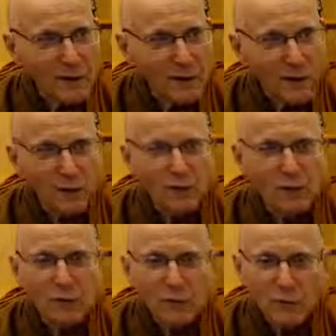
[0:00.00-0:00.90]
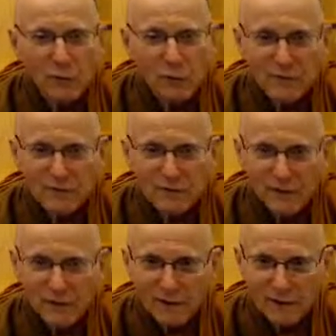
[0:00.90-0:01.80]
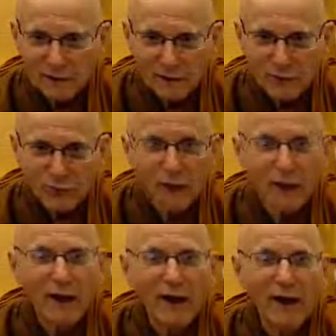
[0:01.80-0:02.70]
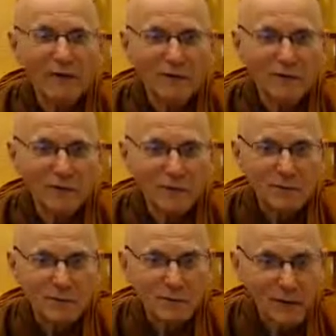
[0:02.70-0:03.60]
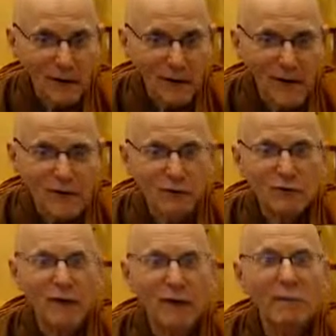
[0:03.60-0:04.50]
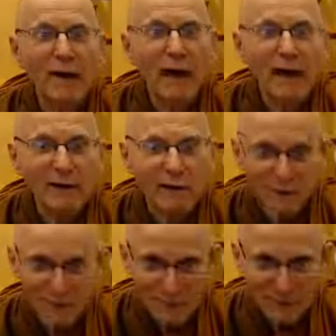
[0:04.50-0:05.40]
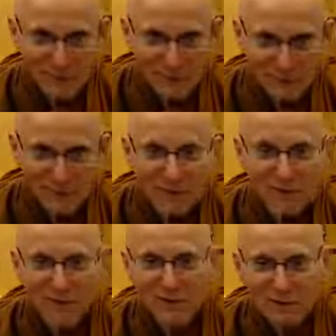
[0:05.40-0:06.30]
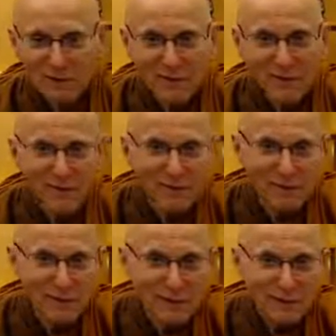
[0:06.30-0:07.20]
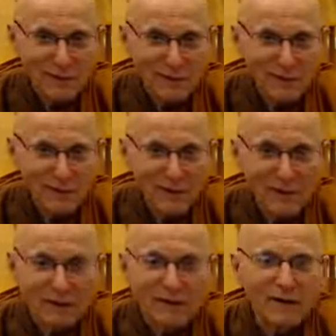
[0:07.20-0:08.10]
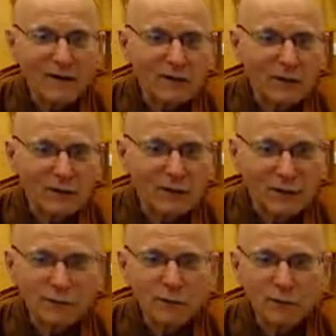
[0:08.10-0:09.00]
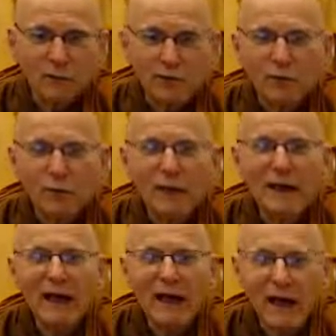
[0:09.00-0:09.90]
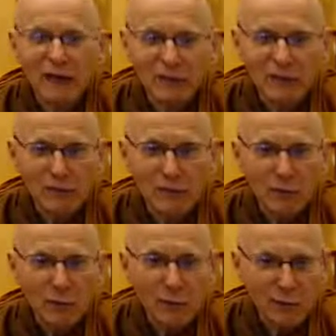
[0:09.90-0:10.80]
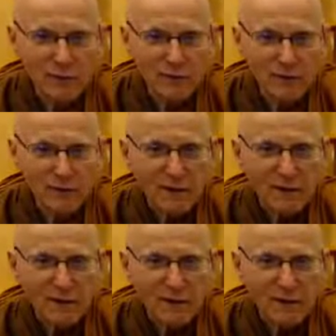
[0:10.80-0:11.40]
often heard these days is relax to the max. That's what he says, doesn't he? And I think that's very true. It's a relaxed quality.